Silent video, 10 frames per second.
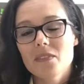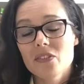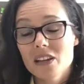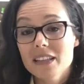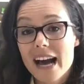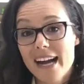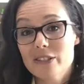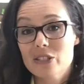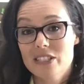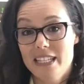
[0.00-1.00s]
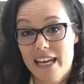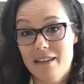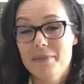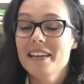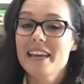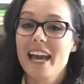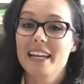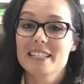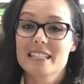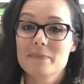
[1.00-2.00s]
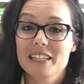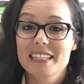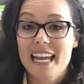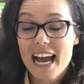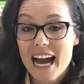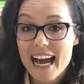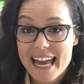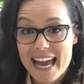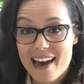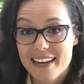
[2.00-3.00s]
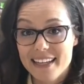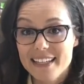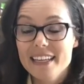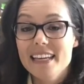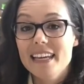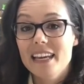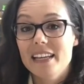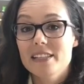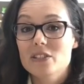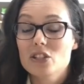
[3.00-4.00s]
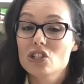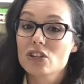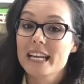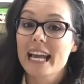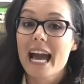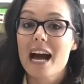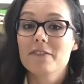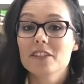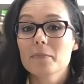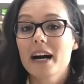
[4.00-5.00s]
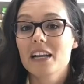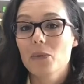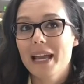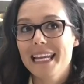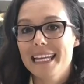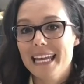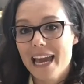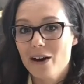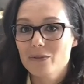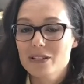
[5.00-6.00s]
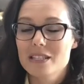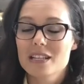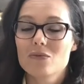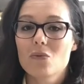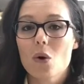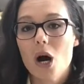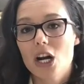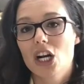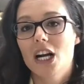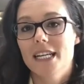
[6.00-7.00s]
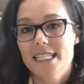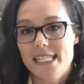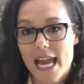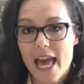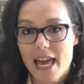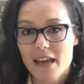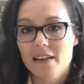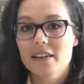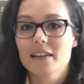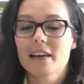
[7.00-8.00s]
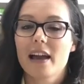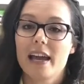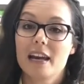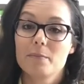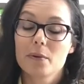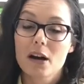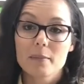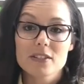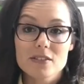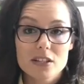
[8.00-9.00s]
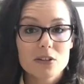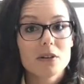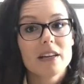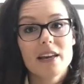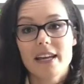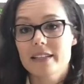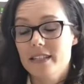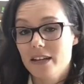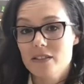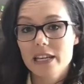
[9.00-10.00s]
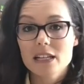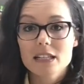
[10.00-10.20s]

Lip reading: The last step, and it's something that I added, is to drink half your body weight in ounces of water a day. And I promise you, it sounds like a